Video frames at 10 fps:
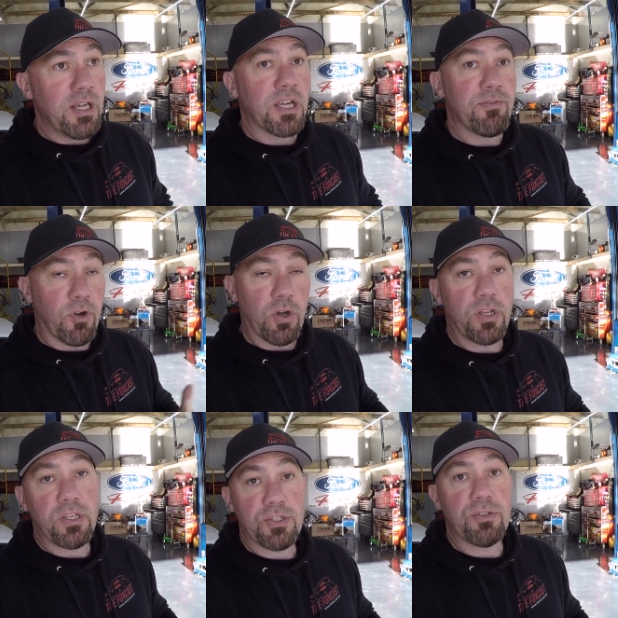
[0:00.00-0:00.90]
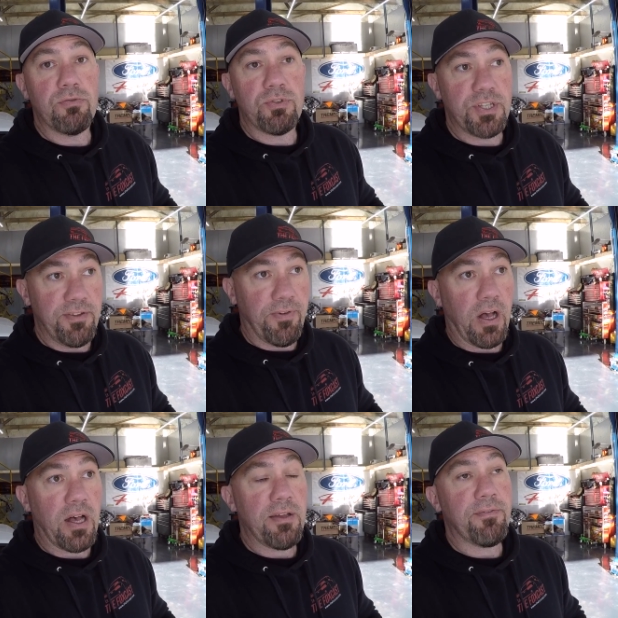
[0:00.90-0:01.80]
Converted it to
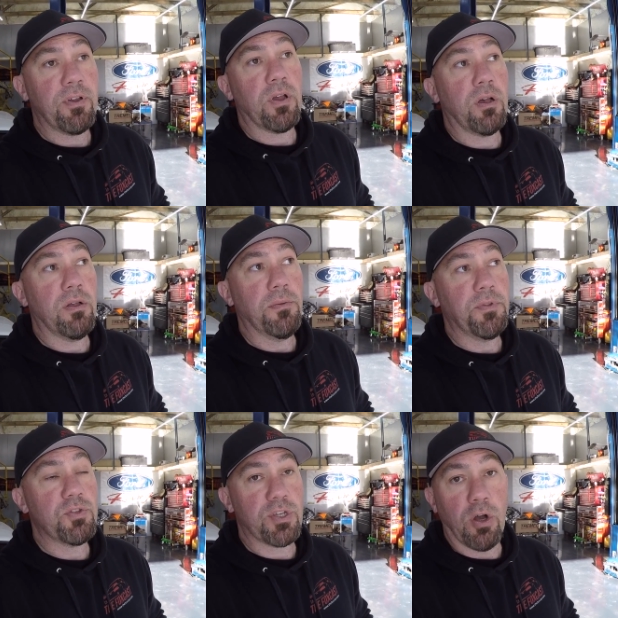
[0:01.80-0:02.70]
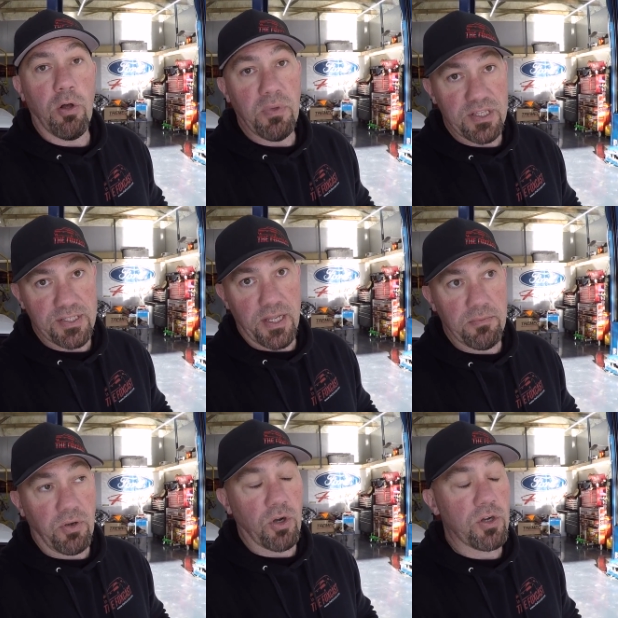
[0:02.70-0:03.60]
T5 using all
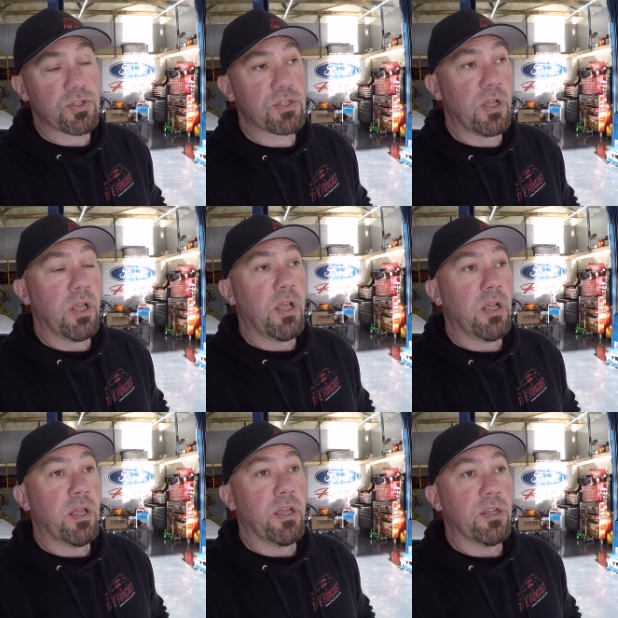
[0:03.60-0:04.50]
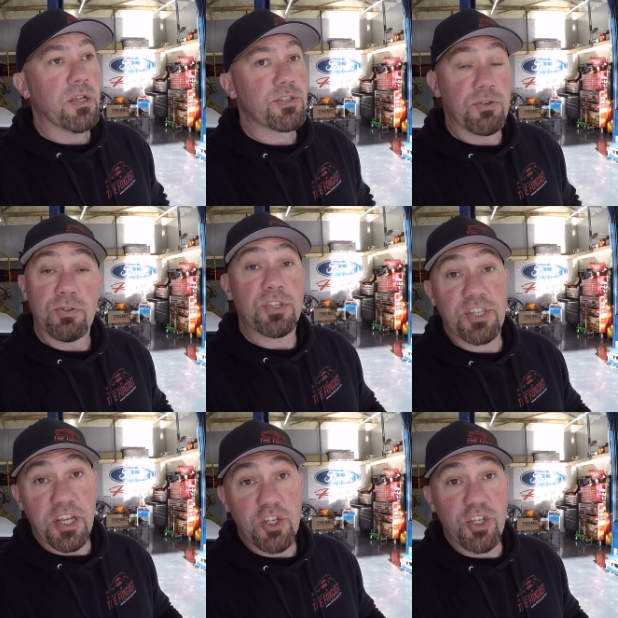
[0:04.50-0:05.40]
Mustang parts, and so it was a
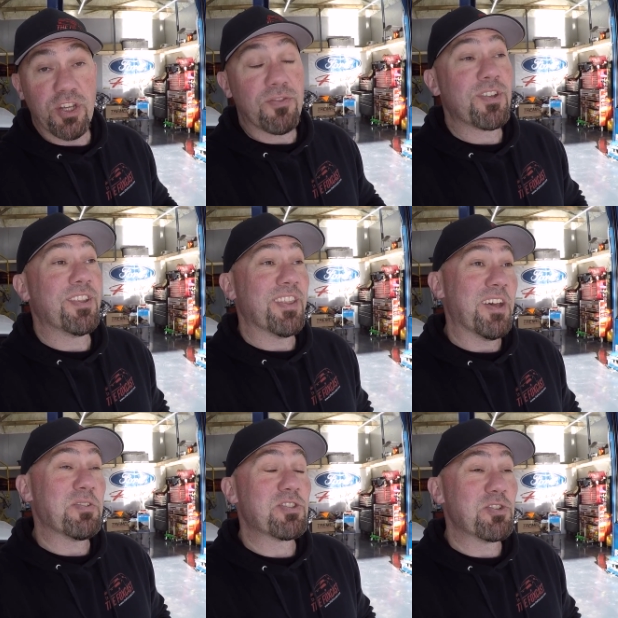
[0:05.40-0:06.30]
stick shift. That was